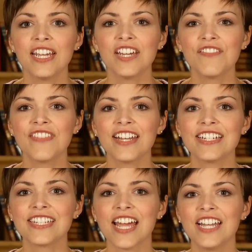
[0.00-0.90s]
If they
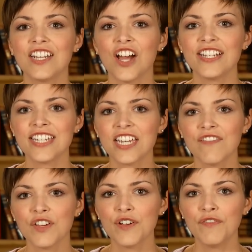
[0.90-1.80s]
decide not to give
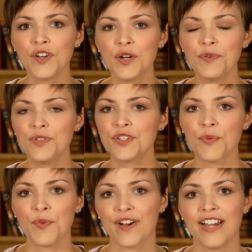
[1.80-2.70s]
their info,
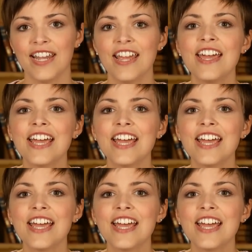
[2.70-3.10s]
don't worry.